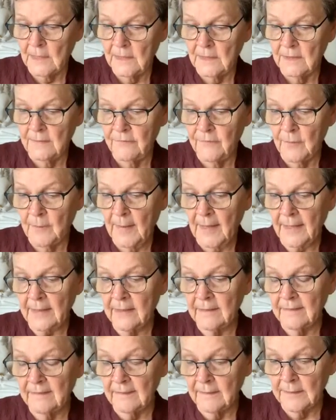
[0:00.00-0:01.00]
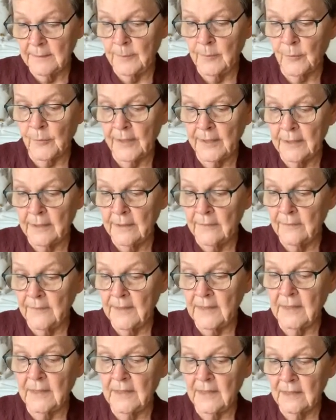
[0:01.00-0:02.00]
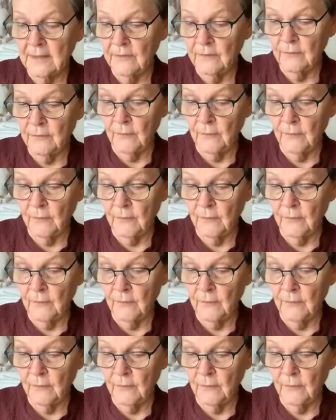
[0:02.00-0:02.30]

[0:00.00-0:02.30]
If the mind is liberated, then it is